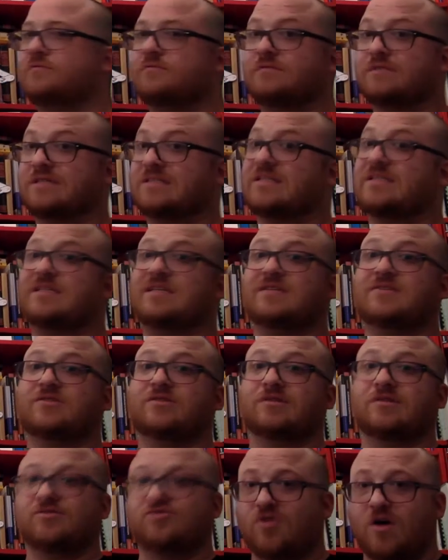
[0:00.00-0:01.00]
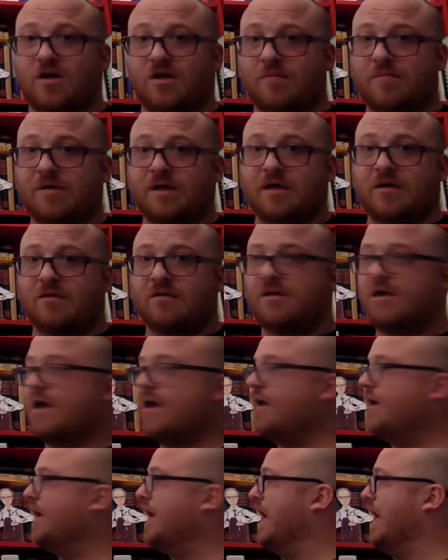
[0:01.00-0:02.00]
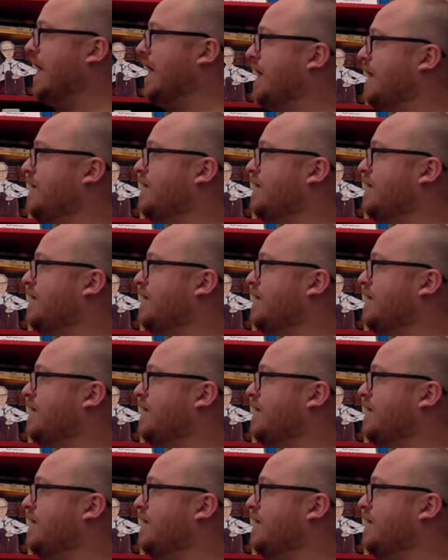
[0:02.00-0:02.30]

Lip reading: because it's easier to draw a bell, and a